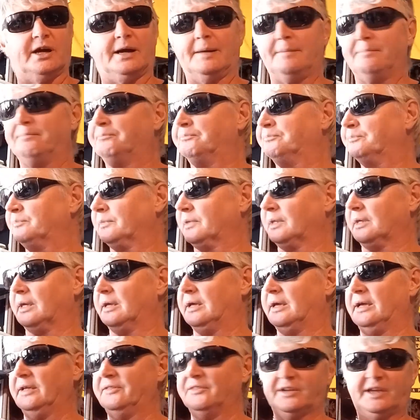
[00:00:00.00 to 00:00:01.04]
in
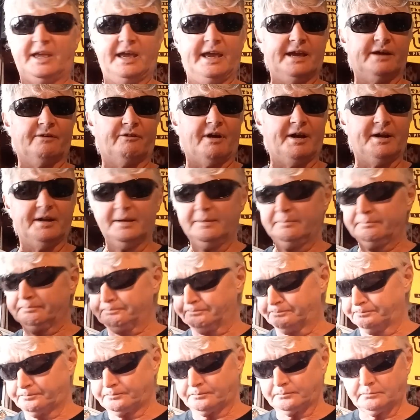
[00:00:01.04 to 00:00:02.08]
the kegerator.
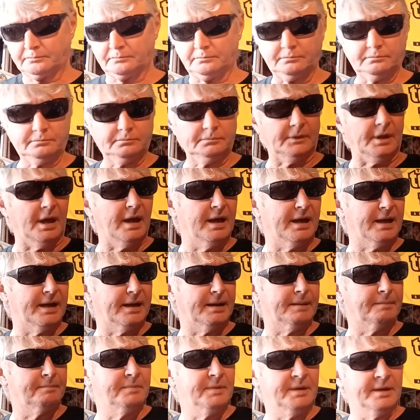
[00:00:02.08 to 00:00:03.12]

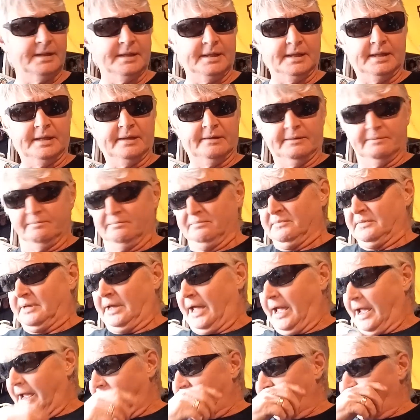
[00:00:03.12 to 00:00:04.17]
And
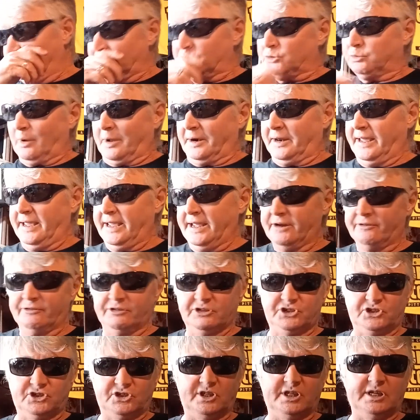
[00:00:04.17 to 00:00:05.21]
this one here
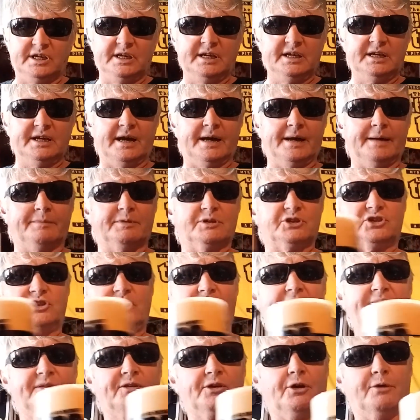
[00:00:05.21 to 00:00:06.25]
is the
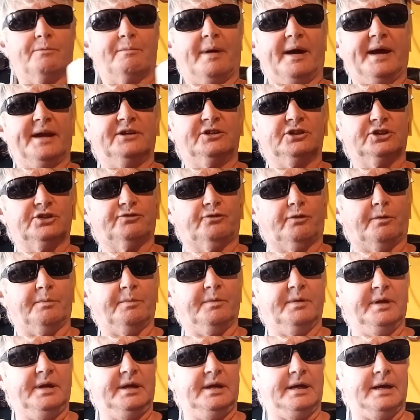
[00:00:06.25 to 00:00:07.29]
stout that I made just
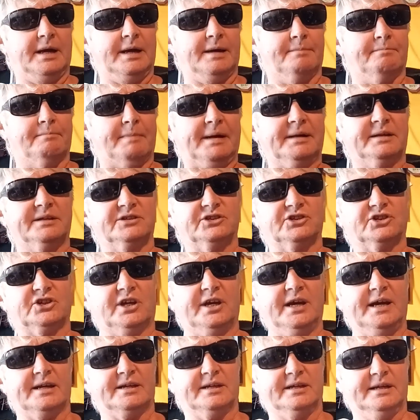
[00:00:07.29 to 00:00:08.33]
from the Muntons
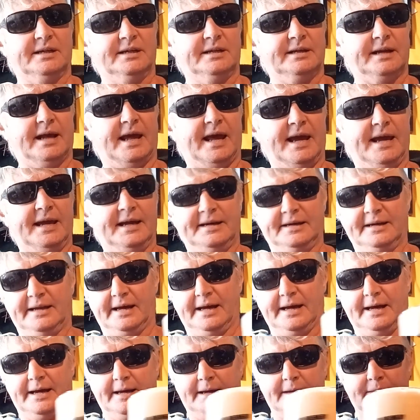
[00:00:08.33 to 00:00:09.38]
kit, and
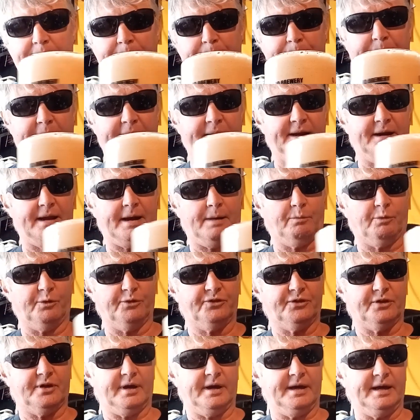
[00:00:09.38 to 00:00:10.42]
paired up
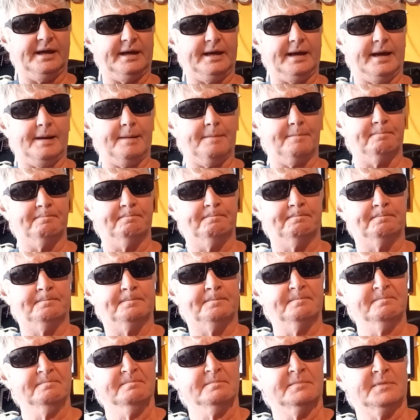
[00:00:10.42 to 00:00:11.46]
with a I
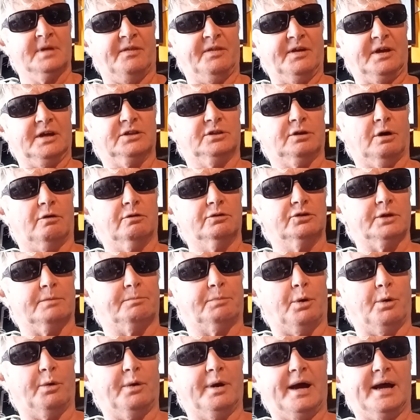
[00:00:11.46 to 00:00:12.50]
think I told you, a
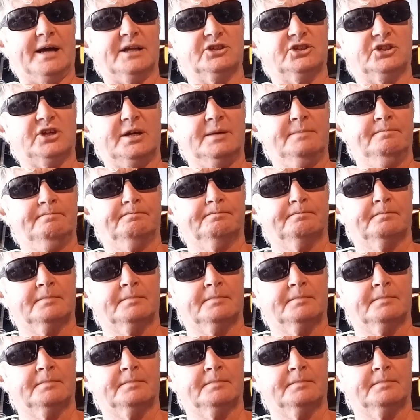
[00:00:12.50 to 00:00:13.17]
brew enhancer